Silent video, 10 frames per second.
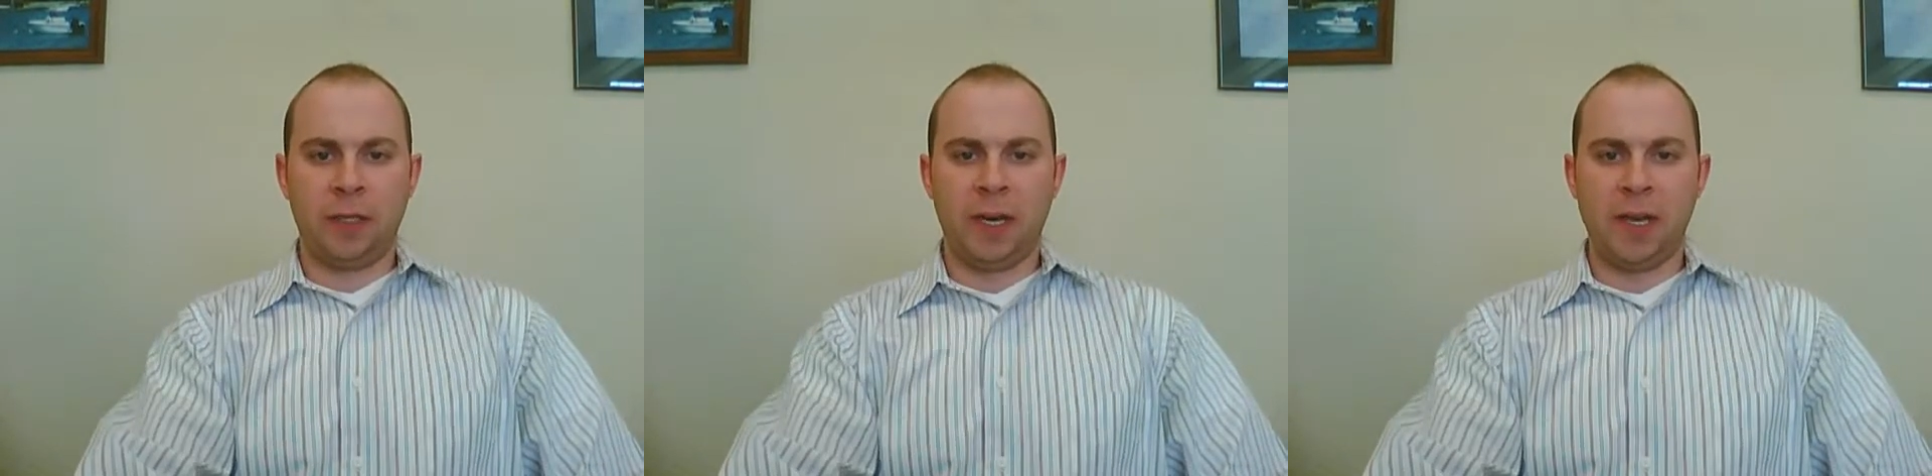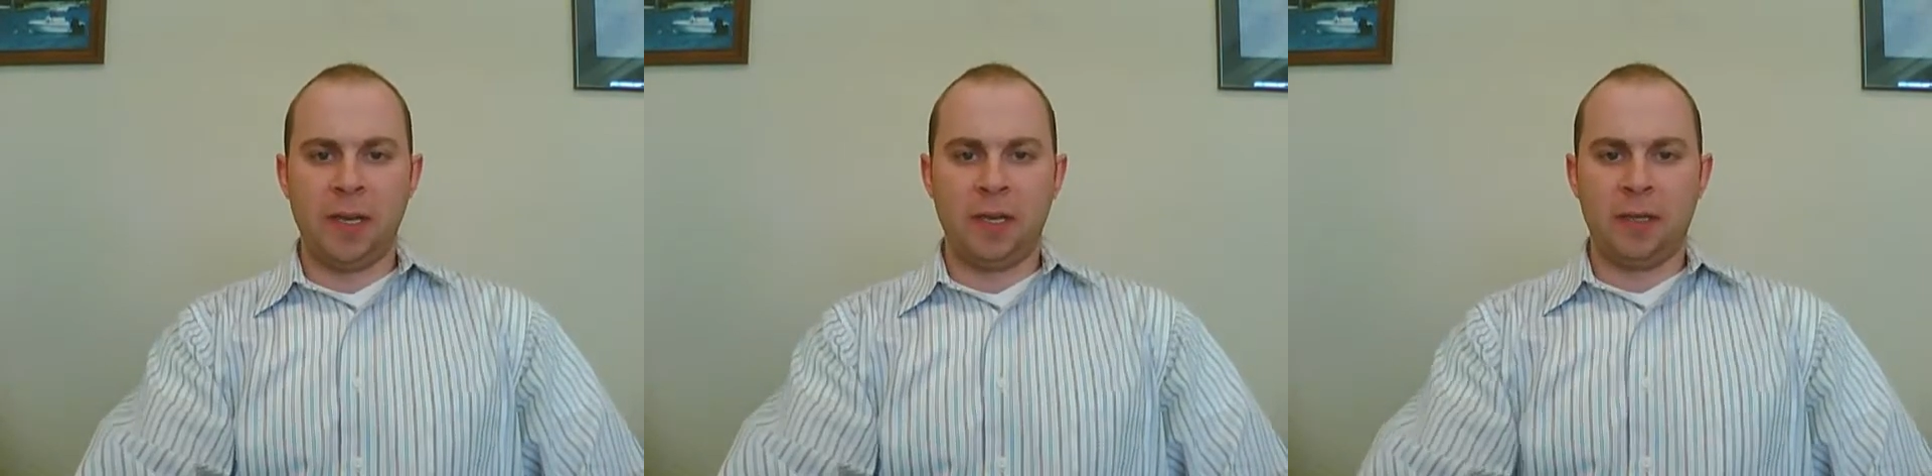
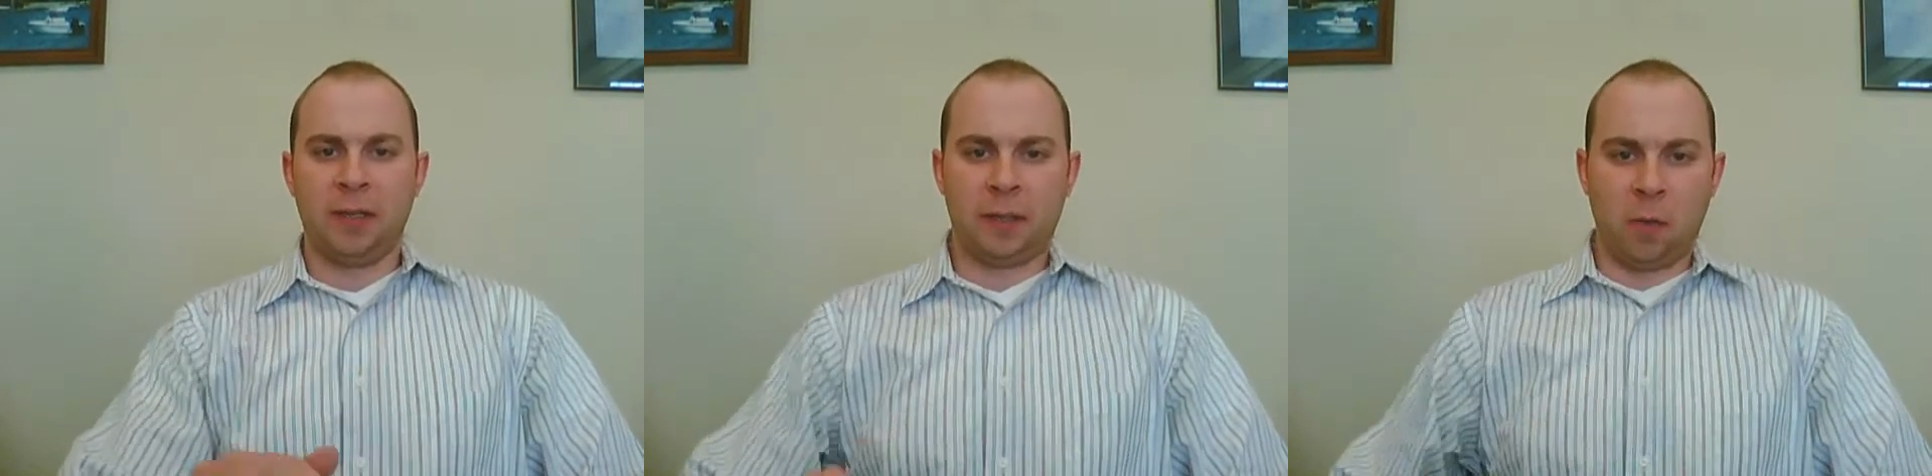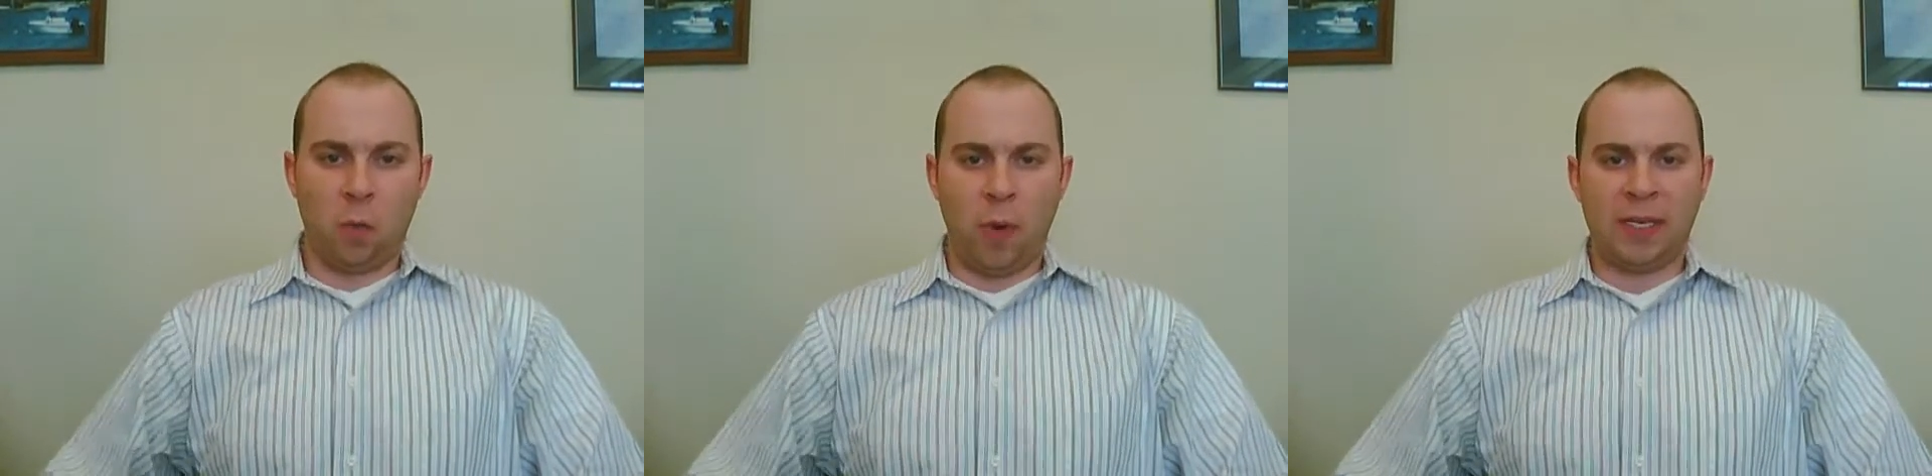Today is
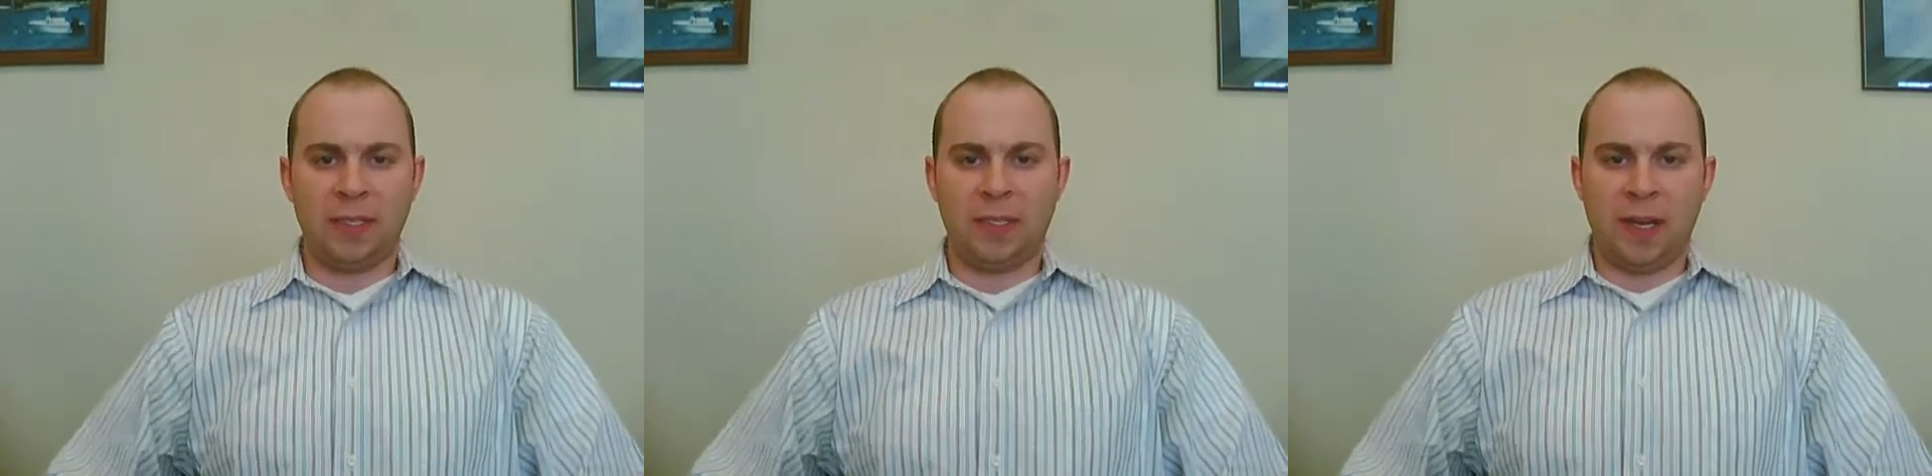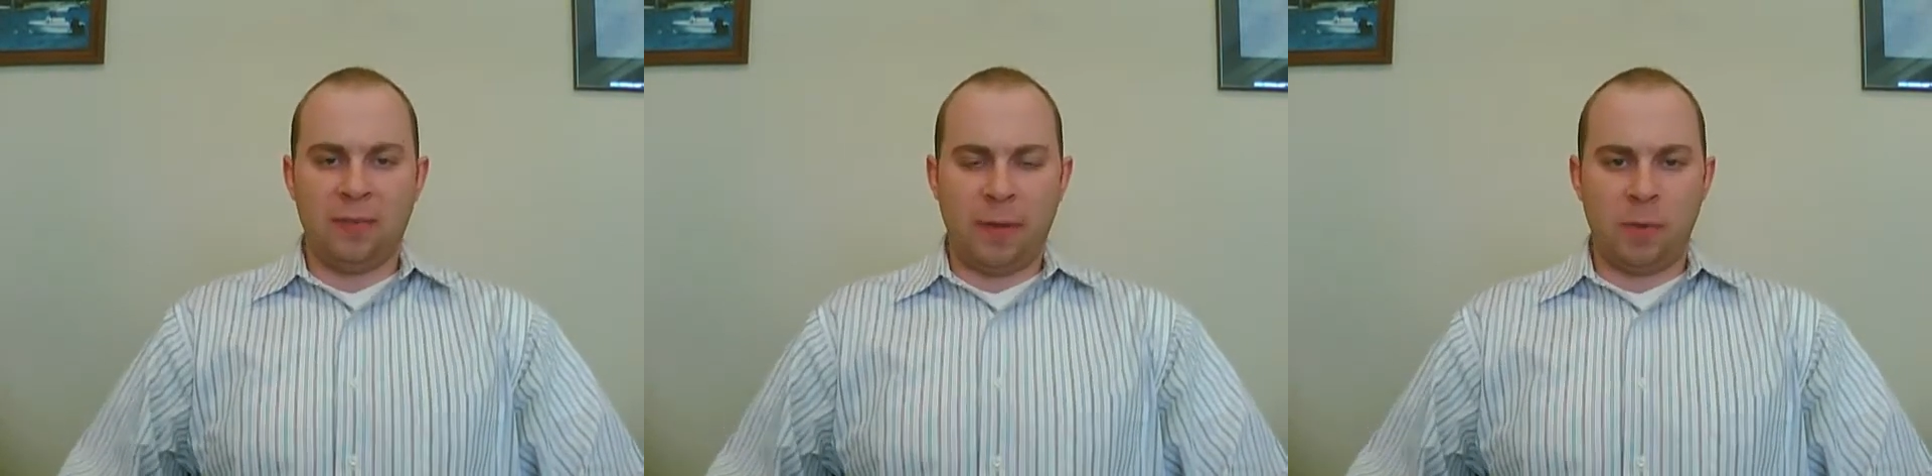
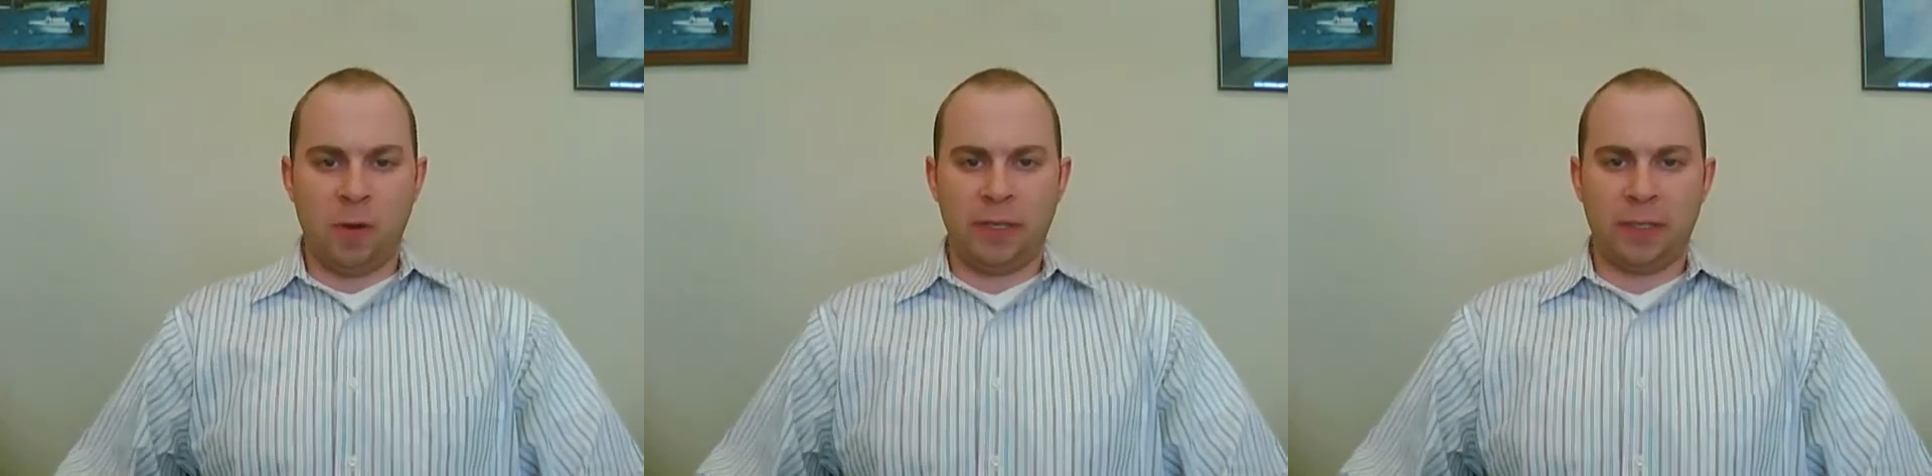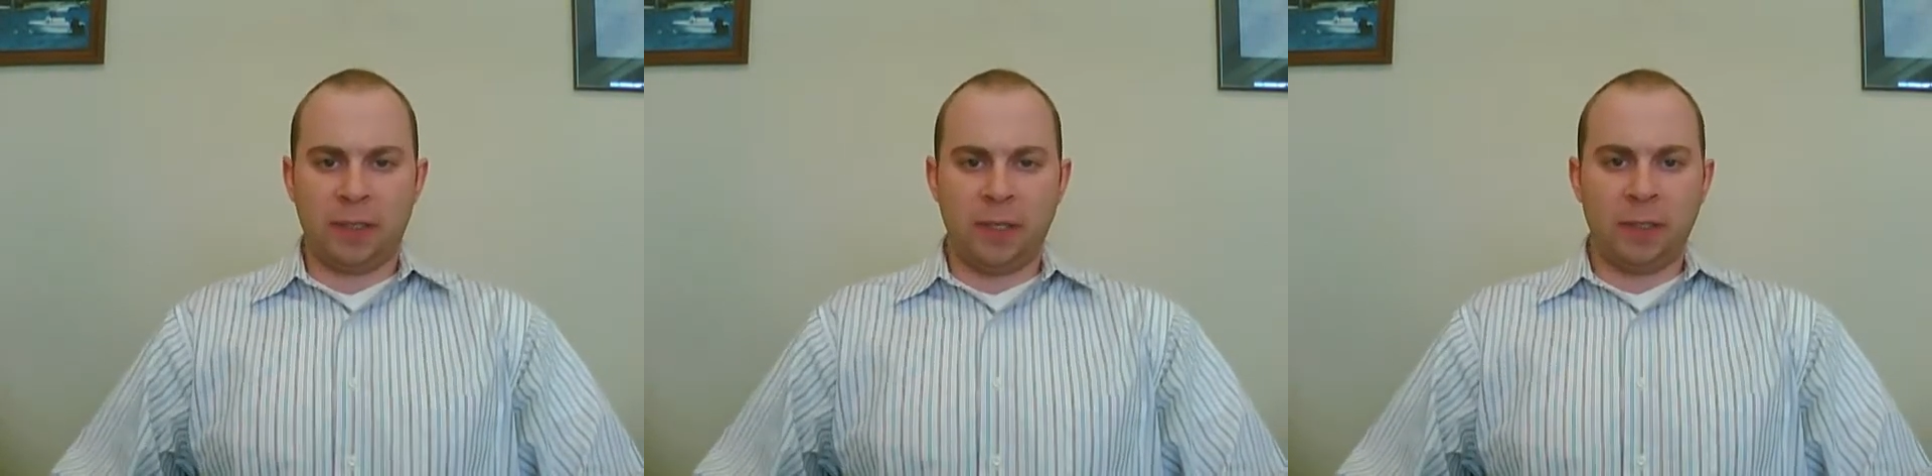Wednesday, February
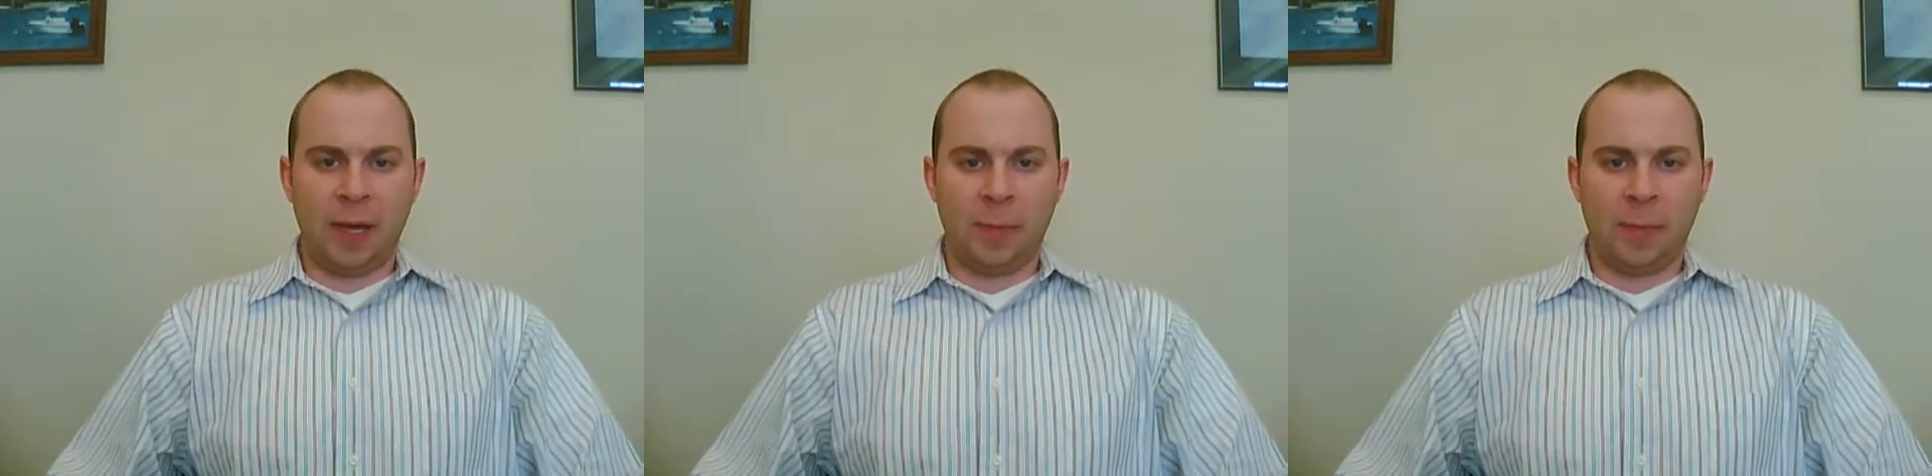16th.